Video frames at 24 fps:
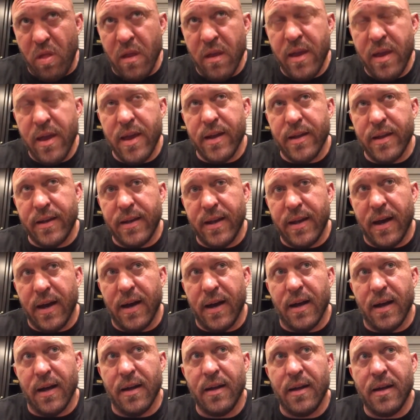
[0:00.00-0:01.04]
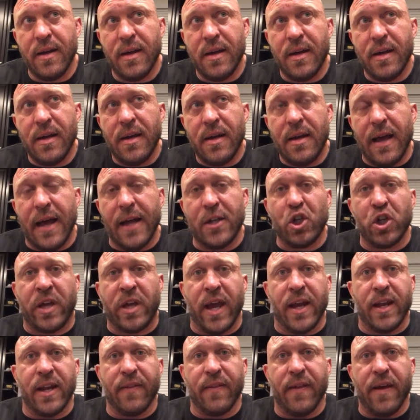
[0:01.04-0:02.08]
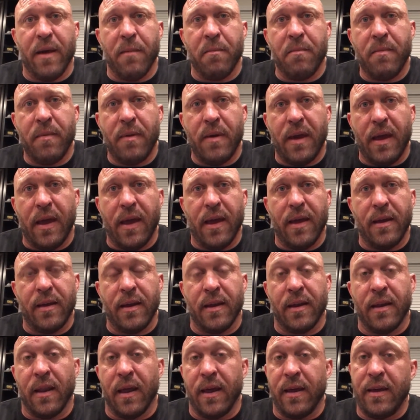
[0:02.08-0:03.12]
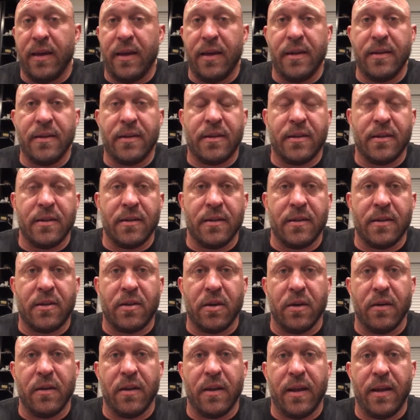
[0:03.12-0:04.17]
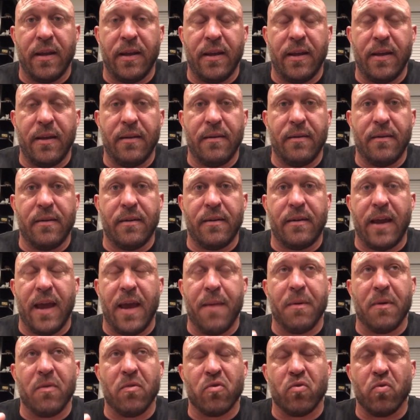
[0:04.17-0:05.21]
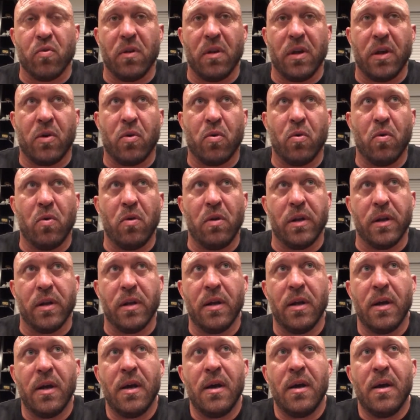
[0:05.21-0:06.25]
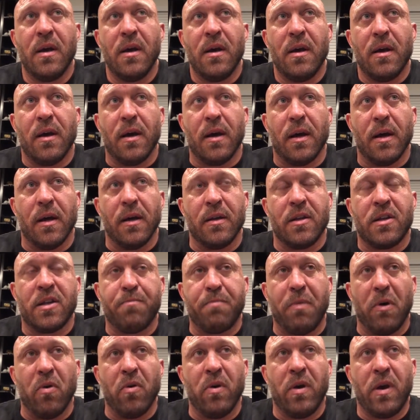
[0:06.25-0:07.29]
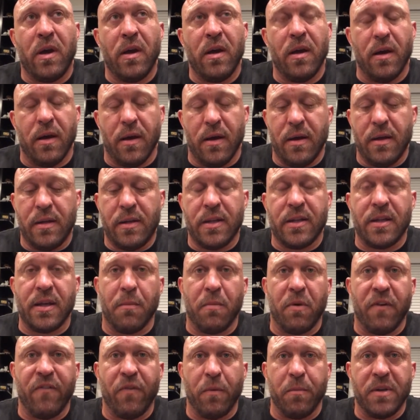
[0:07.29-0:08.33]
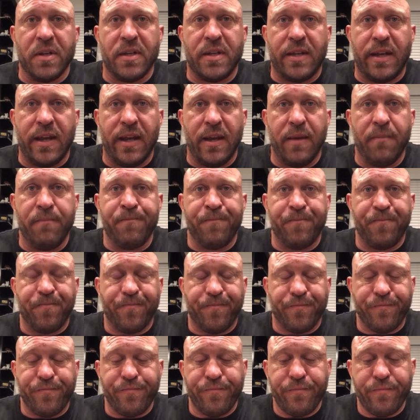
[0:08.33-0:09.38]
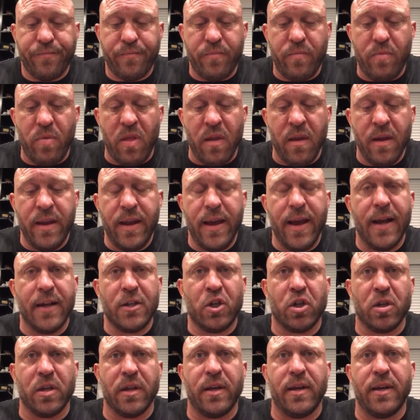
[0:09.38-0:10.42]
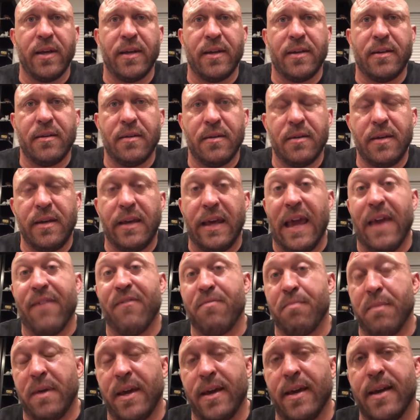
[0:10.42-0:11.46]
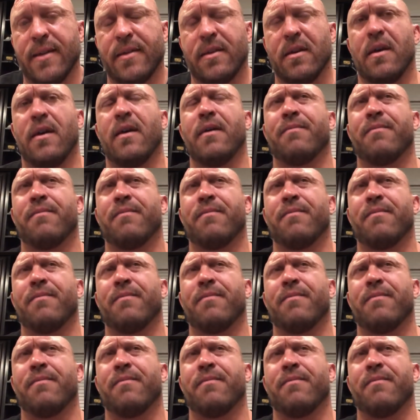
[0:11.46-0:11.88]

and educating them. And like he's, certainly Damon was really cool and spoke to someone from his team. And he actually gave me his,